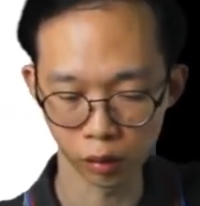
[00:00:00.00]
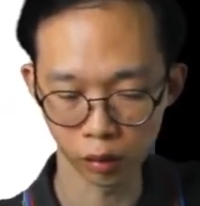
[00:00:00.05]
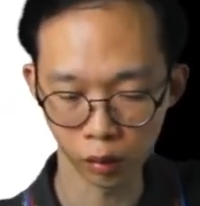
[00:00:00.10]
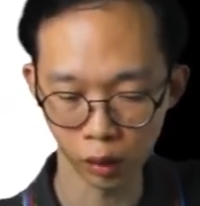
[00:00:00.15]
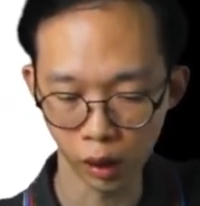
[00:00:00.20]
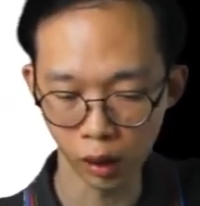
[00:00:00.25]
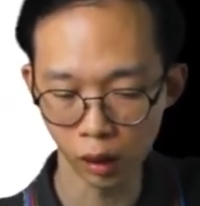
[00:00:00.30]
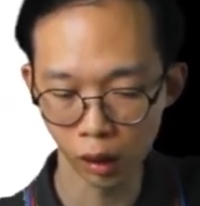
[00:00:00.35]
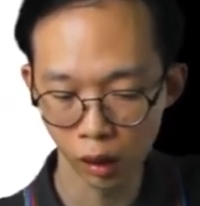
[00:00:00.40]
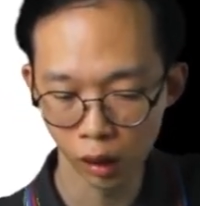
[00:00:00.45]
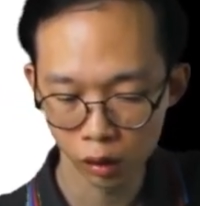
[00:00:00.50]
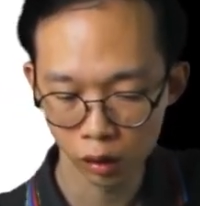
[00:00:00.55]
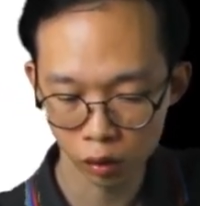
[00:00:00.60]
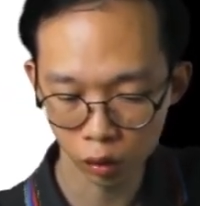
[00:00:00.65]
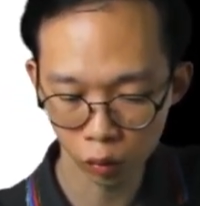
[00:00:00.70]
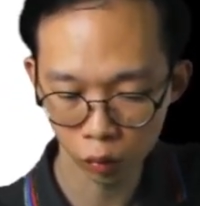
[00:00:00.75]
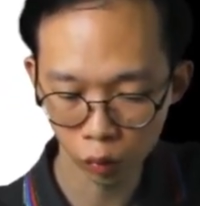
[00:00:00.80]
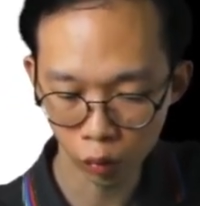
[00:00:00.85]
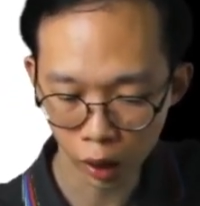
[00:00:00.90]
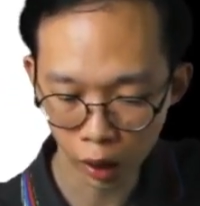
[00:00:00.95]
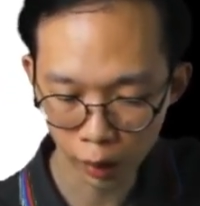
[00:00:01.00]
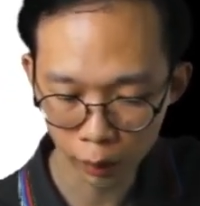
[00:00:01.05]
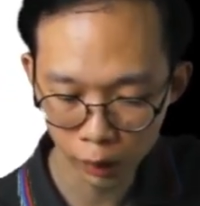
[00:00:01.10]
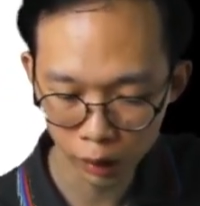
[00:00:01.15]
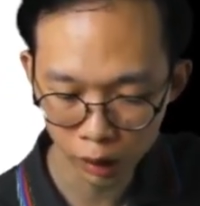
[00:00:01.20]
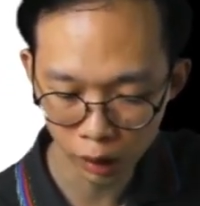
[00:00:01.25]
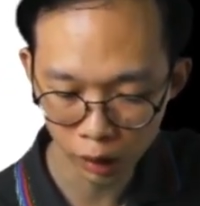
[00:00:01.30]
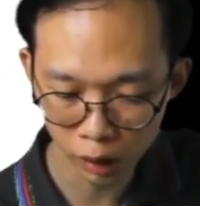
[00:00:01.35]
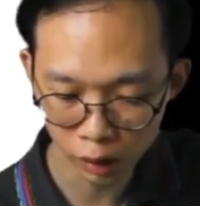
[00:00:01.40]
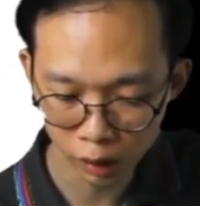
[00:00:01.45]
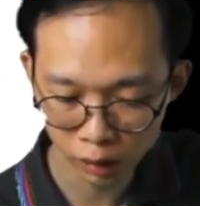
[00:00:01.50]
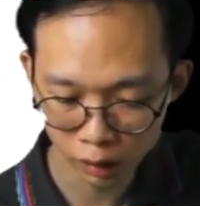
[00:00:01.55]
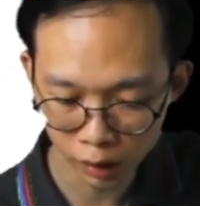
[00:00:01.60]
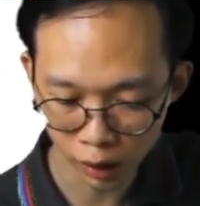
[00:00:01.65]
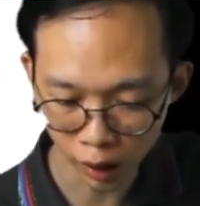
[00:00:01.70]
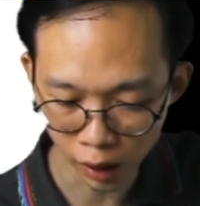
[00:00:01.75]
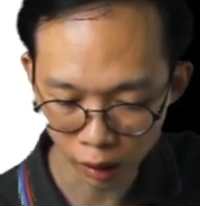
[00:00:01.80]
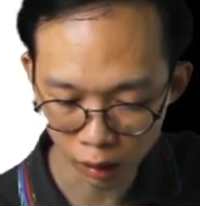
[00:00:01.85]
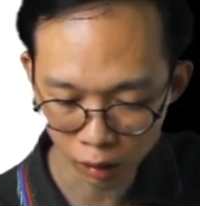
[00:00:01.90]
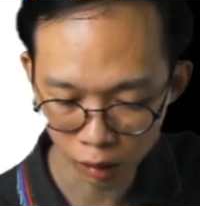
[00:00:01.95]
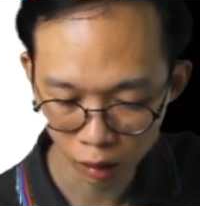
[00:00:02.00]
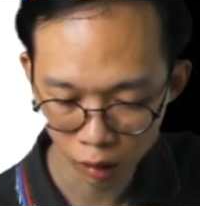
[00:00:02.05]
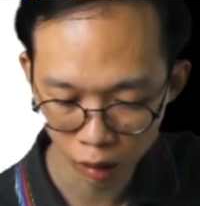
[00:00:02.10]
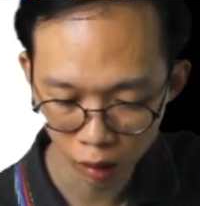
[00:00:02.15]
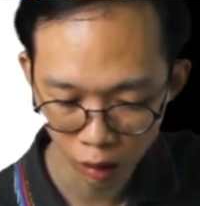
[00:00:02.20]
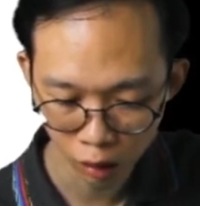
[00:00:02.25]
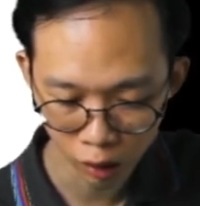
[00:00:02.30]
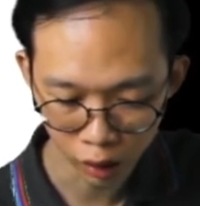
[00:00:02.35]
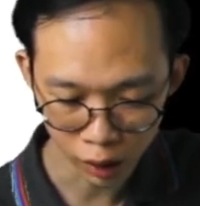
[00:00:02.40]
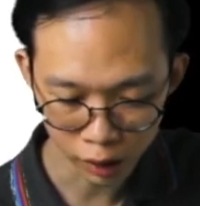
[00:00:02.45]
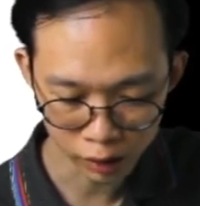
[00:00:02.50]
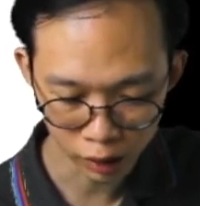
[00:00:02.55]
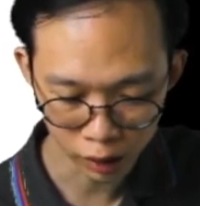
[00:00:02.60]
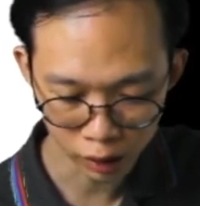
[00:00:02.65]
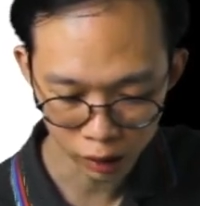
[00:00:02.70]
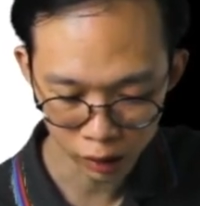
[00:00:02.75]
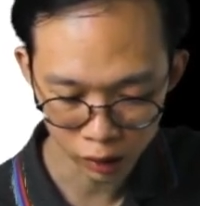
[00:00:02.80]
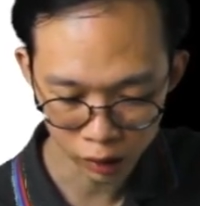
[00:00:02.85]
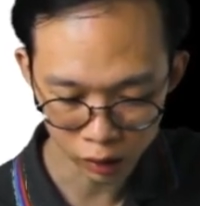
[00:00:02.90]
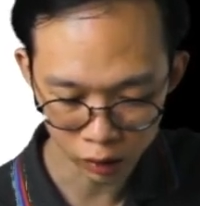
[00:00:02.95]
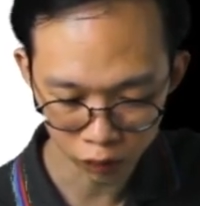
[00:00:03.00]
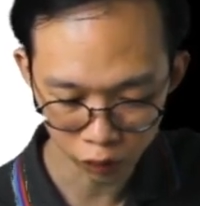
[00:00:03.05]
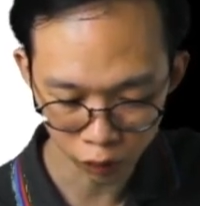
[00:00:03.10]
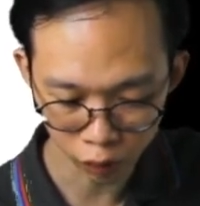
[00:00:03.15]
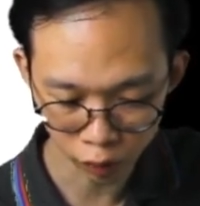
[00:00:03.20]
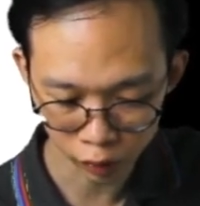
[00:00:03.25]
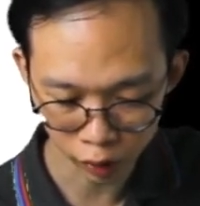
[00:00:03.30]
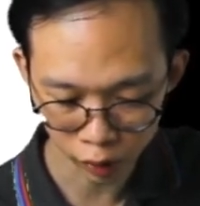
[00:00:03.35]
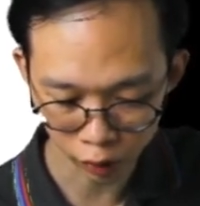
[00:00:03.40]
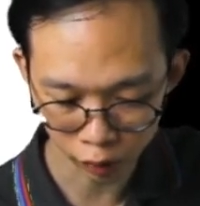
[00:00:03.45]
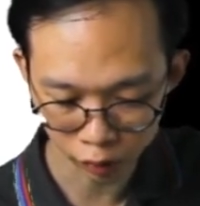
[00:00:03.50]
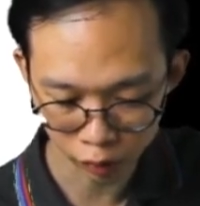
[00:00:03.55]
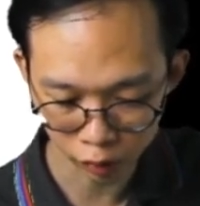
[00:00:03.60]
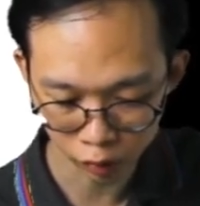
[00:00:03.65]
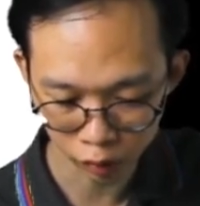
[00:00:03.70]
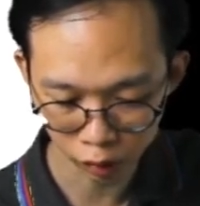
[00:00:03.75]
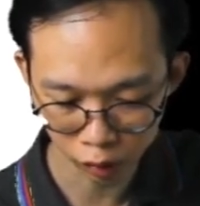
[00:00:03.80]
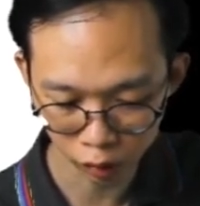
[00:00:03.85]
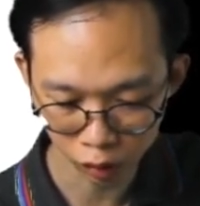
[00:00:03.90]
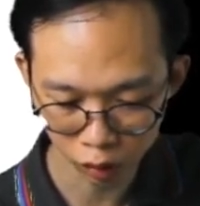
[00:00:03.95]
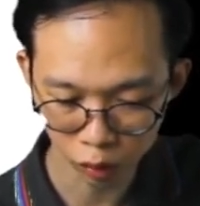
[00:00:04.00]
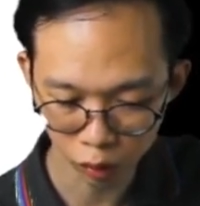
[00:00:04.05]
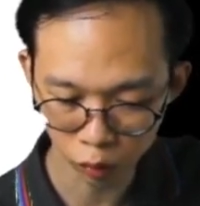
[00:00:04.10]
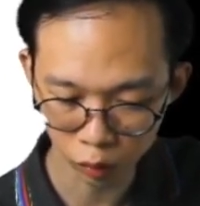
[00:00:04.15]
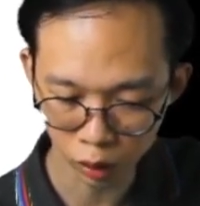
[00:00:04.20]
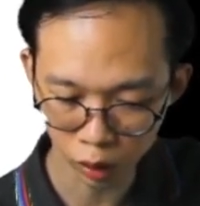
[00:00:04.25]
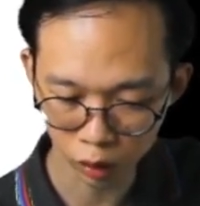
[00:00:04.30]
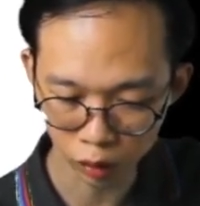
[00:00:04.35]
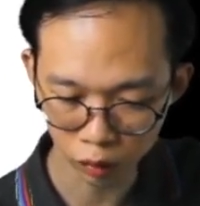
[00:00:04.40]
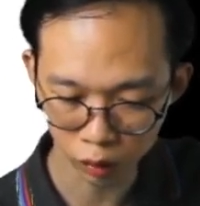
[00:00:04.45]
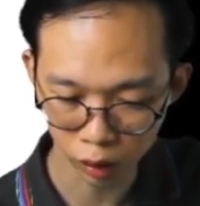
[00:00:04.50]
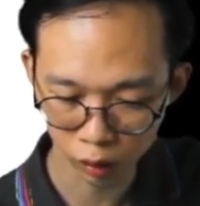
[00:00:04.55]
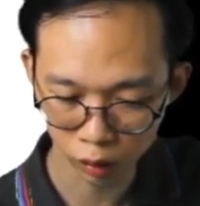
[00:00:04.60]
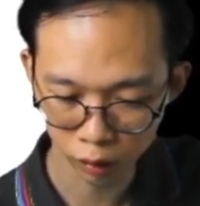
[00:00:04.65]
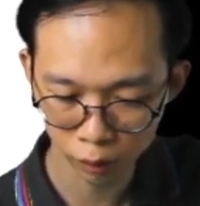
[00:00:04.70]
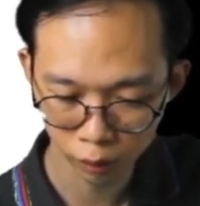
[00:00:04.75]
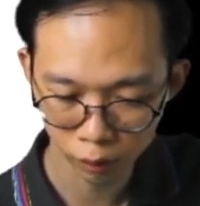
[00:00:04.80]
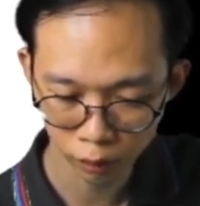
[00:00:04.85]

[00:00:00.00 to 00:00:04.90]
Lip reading: Okay, so what I mean is that, let's say this is 4,000 newtons, right?